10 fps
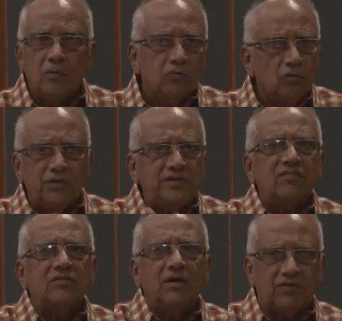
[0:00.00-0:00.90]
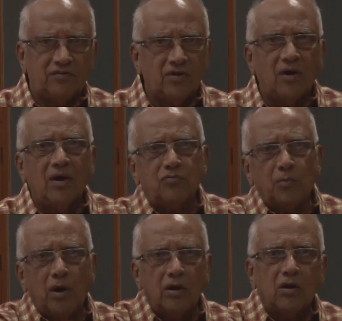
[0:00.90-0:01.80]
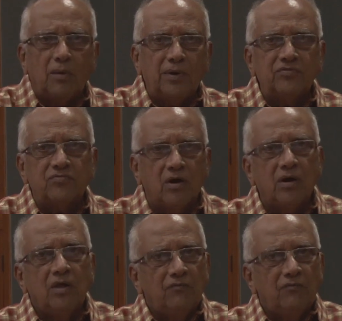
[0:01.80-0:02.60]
So we just left it. It's a small comedy song.